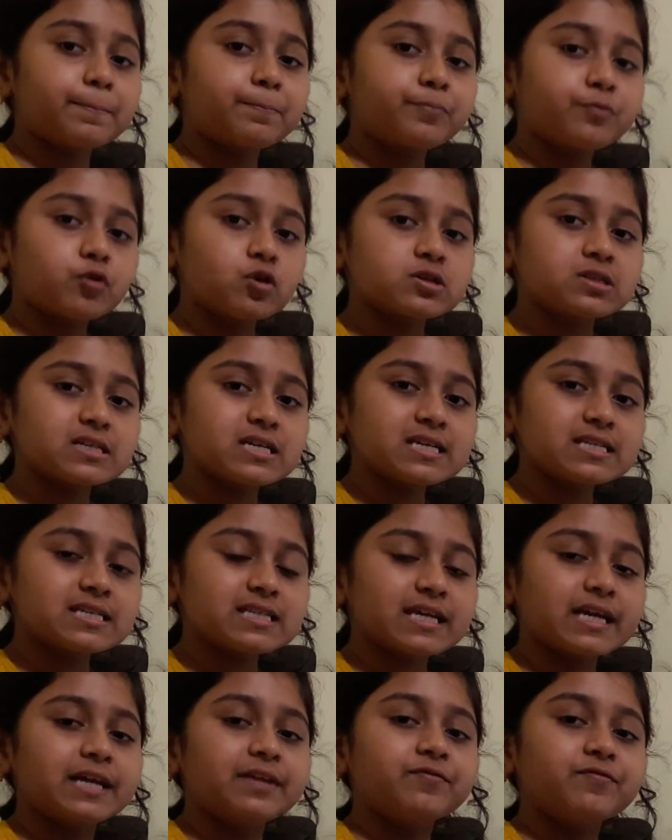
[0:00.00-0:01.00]
process
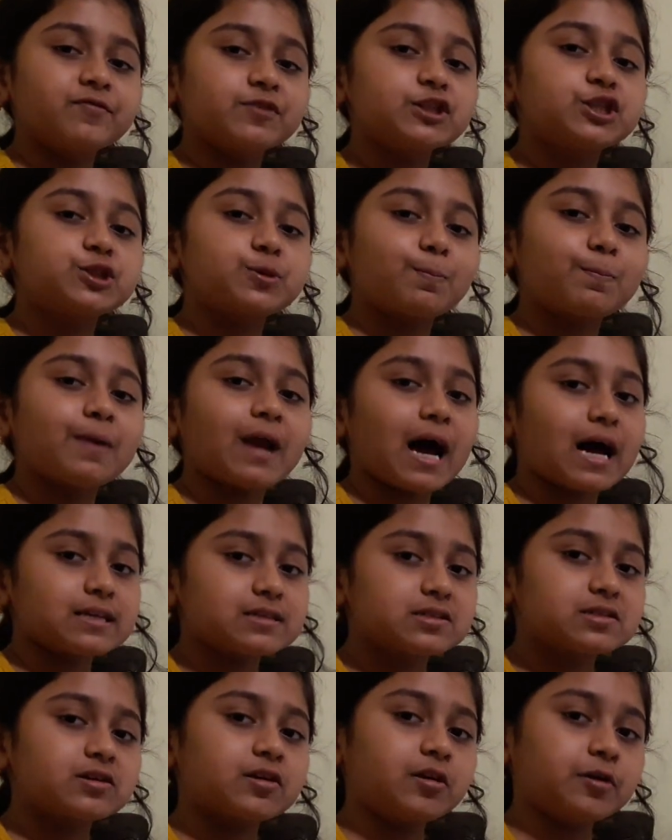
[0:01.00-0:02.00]
in which
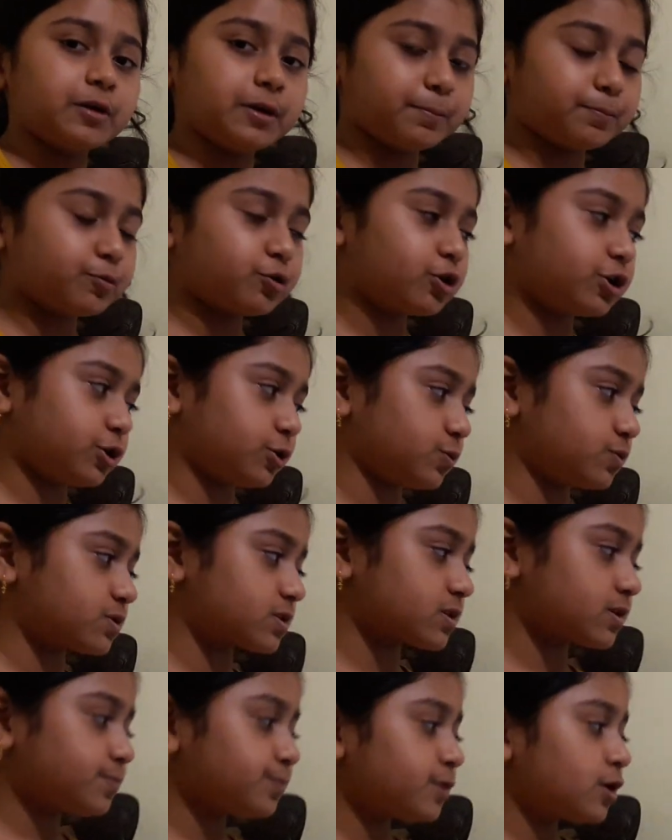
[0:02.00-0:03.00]
plants
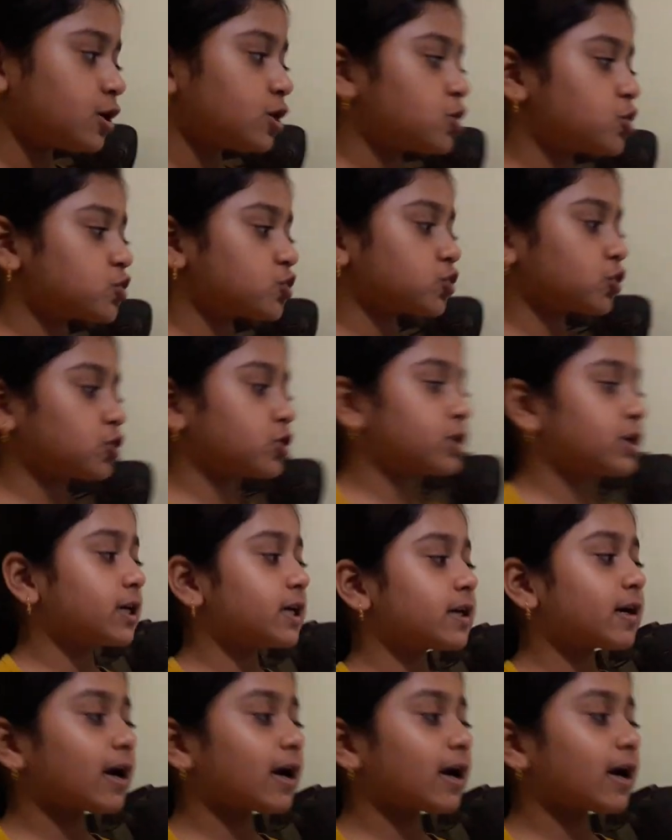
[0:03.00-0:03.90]
reproduce. So there